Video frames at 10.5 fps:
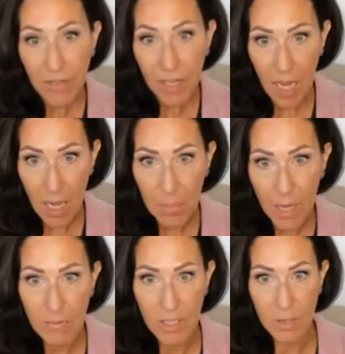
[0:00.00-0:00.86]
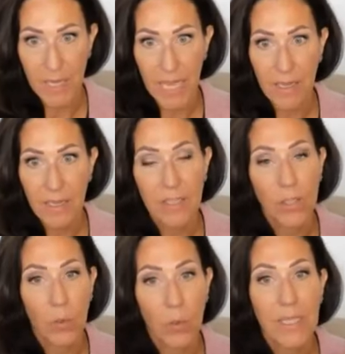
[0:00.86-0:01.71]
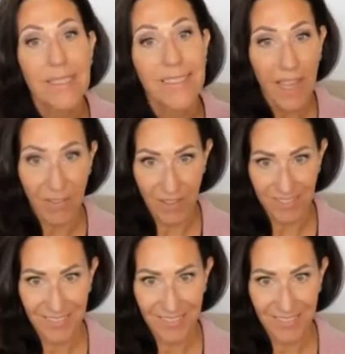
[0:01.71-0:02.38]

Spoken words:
a cup of spaghetti is only 7.